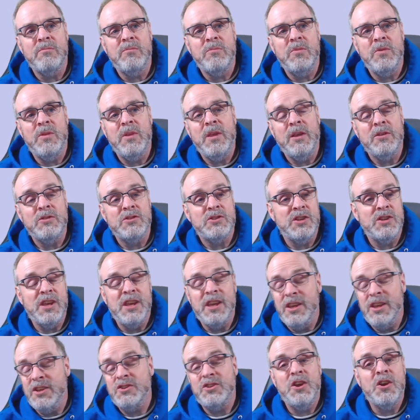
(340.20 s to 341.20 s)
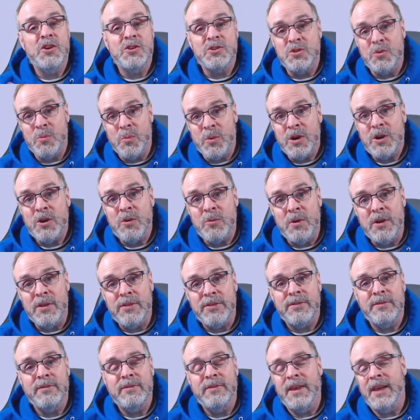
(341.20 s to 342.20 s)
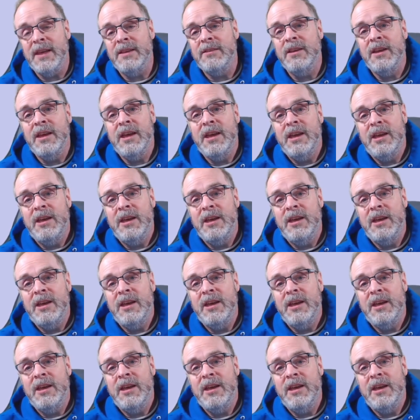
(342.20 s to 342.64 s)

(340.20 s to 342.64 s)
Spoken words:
is easier to work with than